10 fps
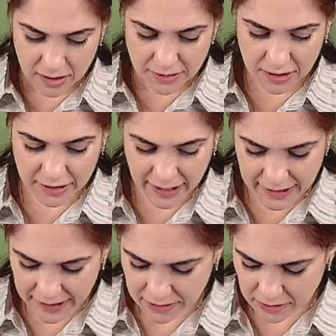The
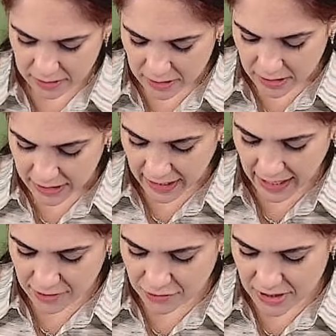creditor
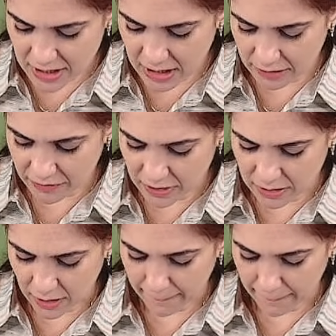can recover